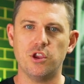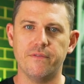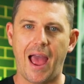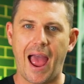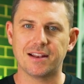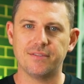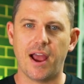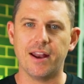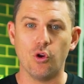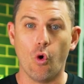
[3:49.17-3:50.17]
you've
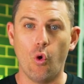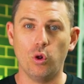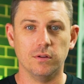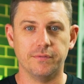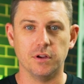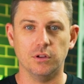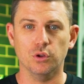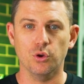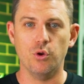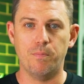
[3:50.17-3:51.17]
activated all of the
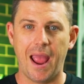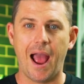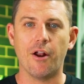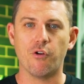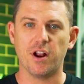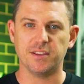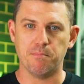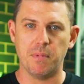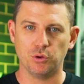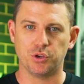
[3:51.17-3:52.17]
glue powder and it's
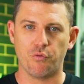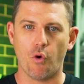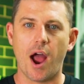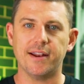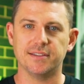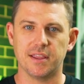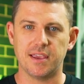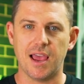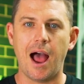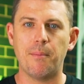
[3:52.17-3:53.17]
melted right into the
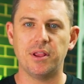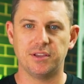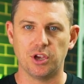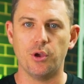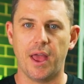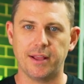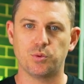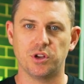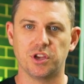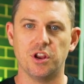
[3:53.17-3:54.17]
garment. So that's
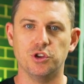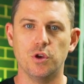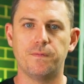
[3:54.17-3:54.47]
what it's gonna do